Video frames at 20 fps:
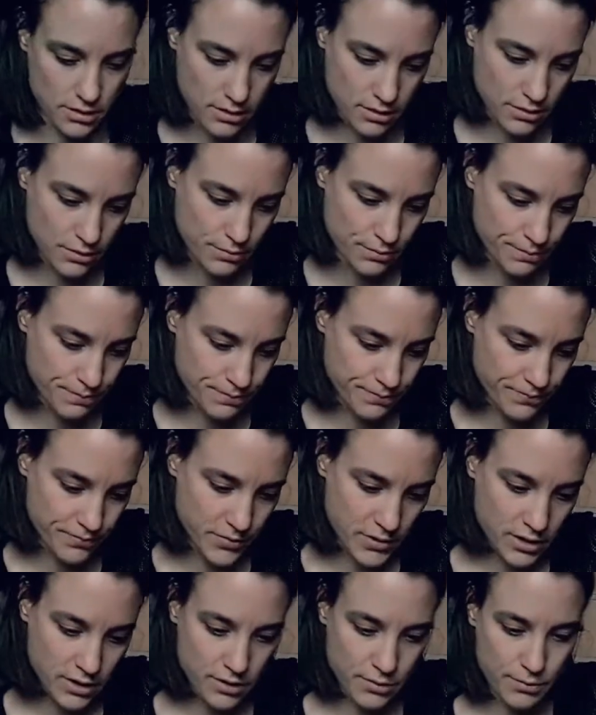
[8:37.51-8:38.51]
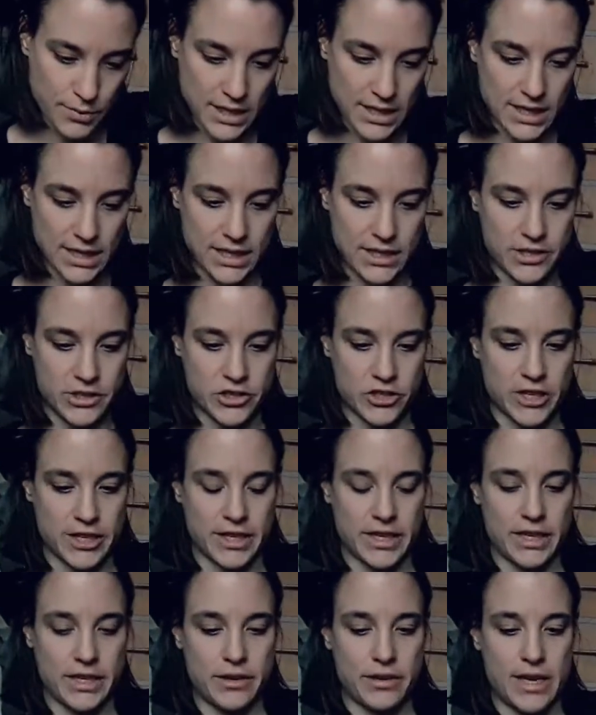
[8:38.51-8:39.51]
black lace
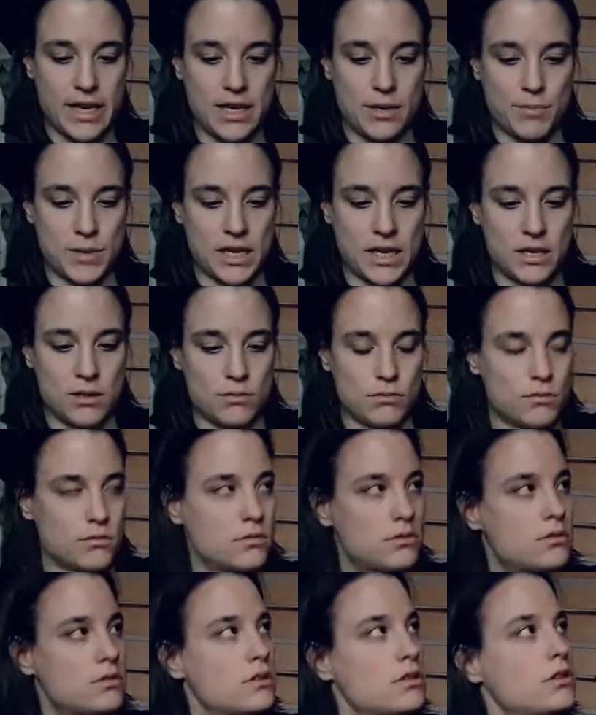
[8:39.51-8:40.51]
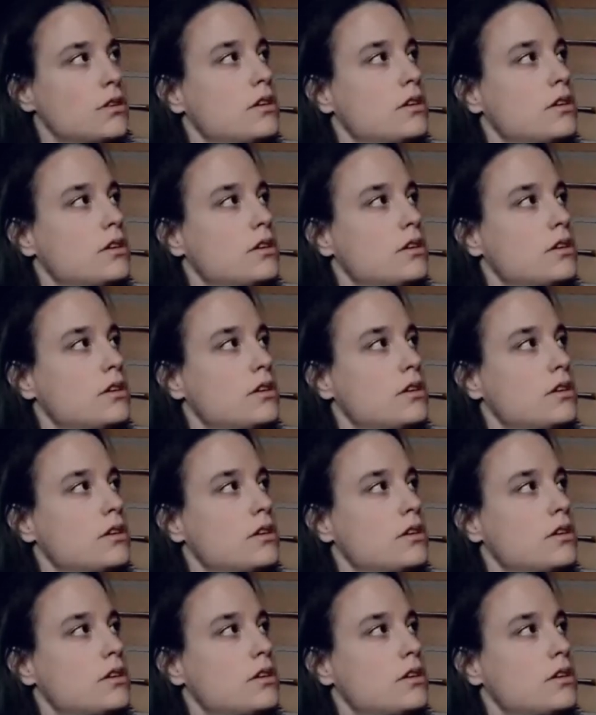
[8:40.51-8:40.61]
jacket, £8,